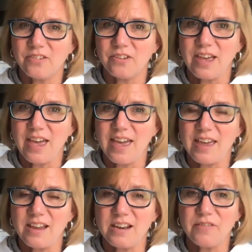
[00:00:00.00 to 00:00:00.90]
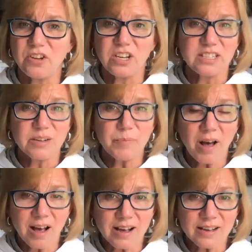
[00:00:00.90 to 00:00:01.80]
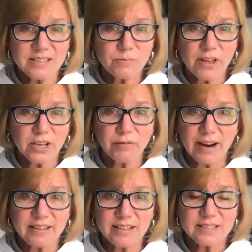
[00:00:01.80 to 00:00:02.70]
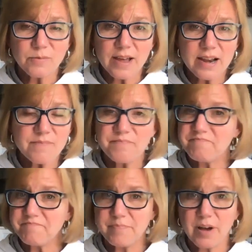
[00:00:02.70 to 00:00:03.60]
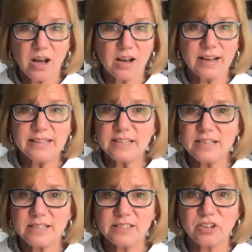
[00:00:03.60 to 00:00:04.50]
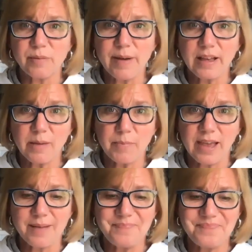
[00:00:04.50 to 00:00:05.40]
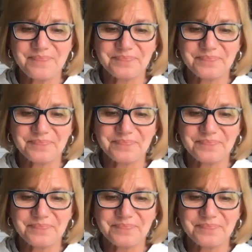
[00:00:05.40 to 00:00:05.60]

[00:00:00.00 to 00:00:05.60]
Okay, and if you need to pause while you write this one, pause and then start back up again.